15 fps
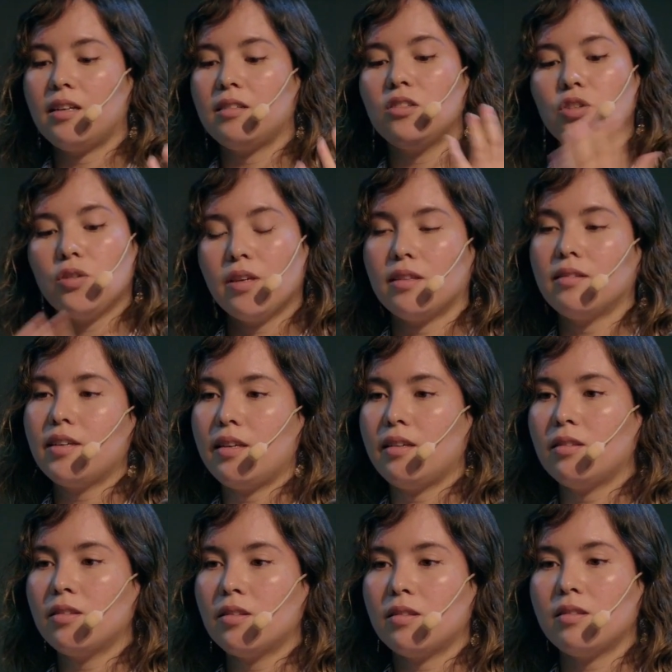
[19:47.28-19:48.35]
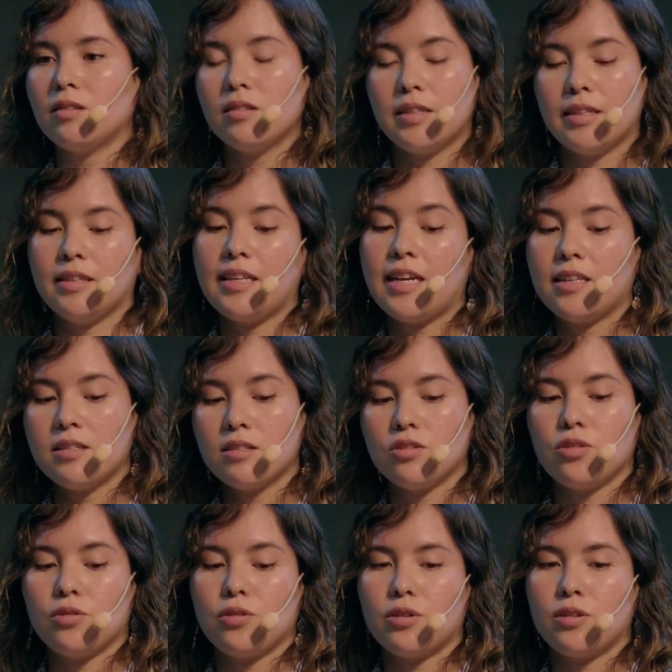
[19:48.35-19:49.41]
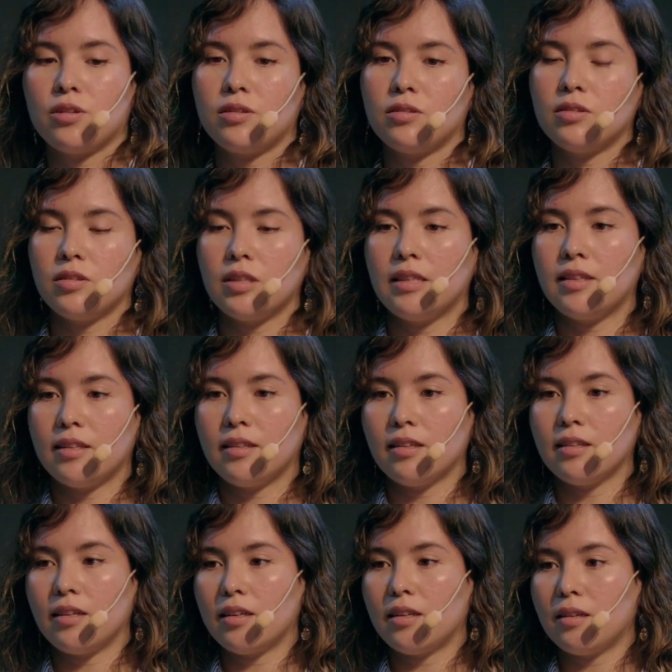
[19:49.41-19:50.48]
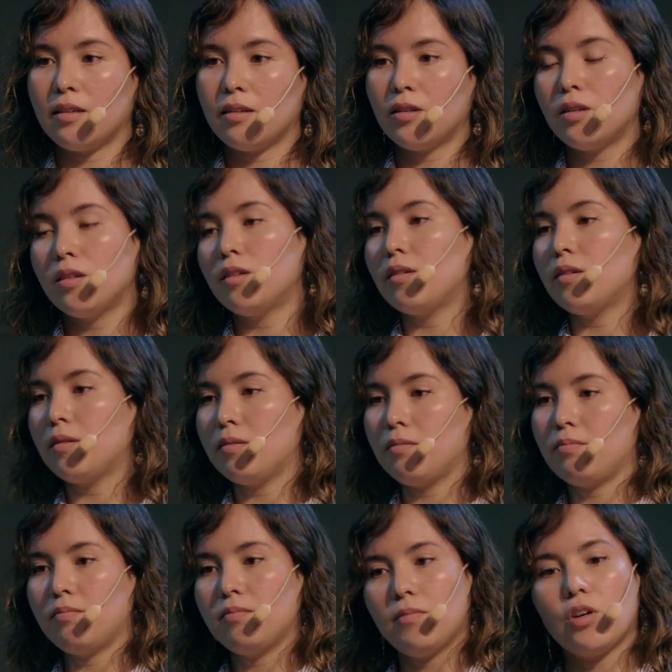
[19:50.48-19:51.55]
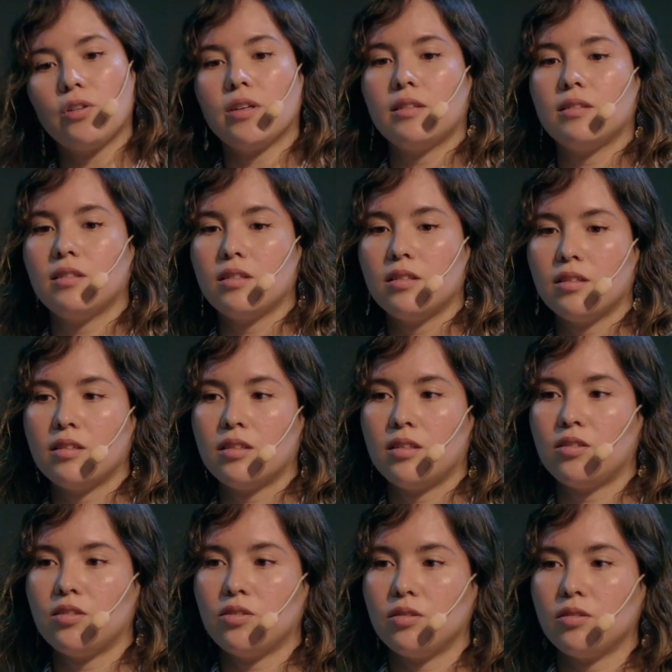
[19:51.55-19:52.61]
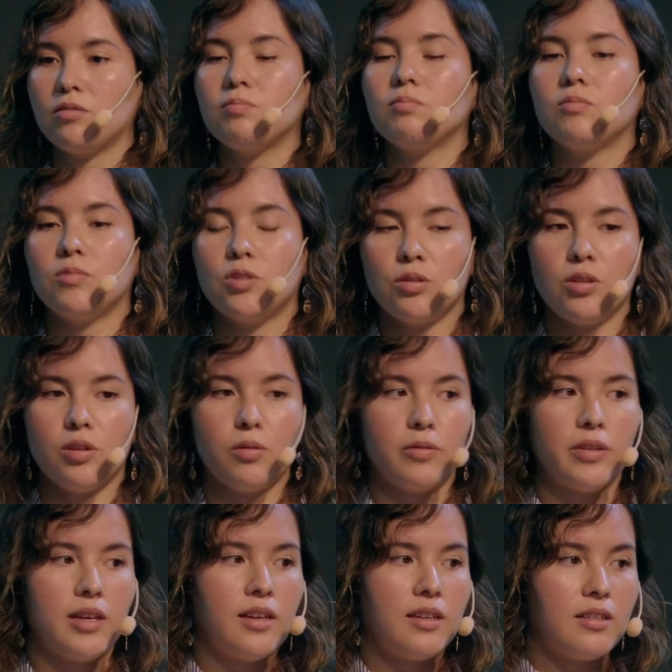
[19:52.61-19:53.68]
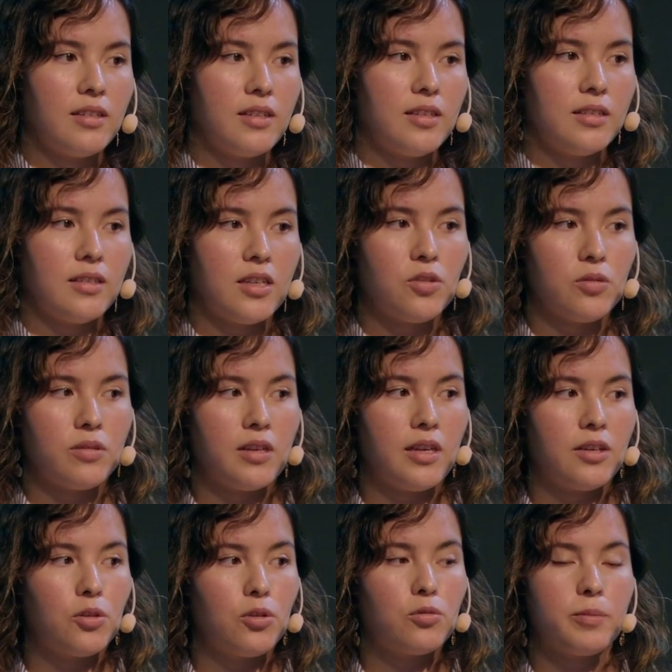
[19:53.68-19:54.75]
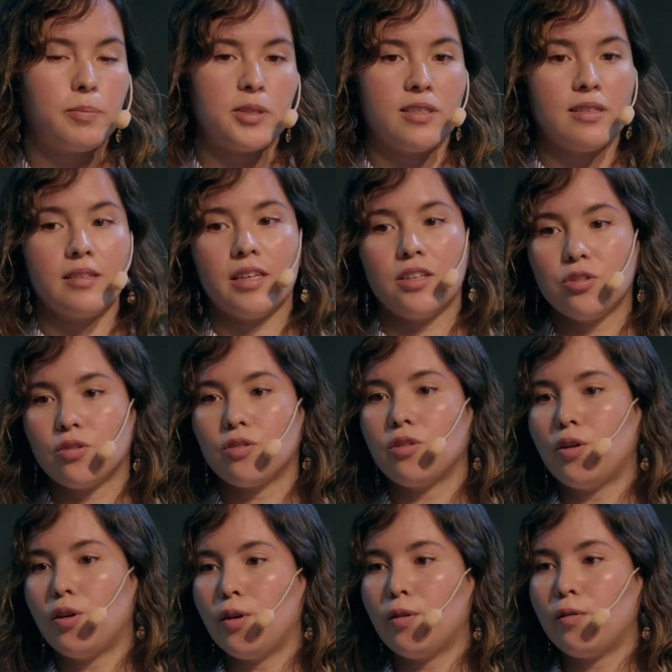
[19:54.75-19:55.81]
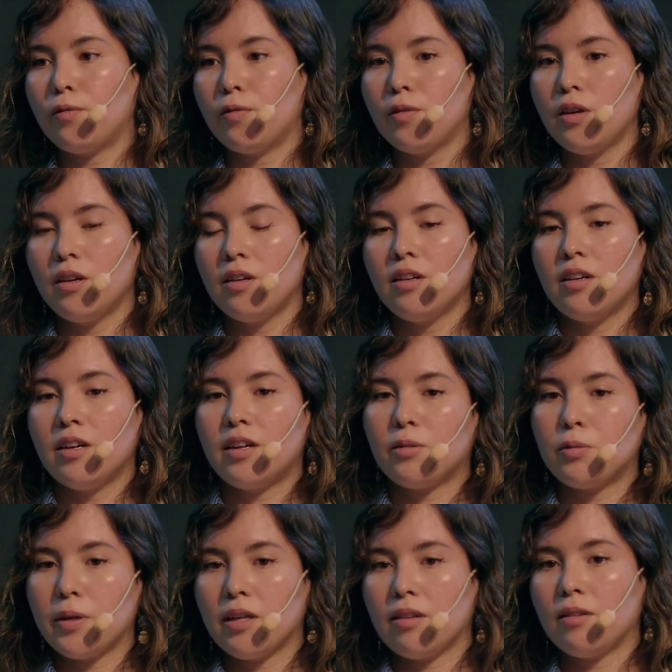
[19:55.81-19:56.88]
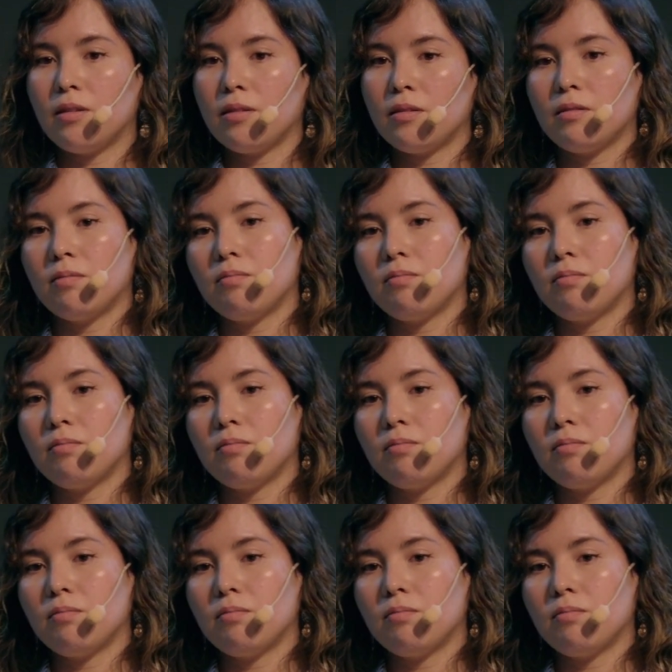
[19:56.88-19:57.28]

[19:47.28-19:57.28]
you can test your synthetic data on it to know that it's actually a good representation of a real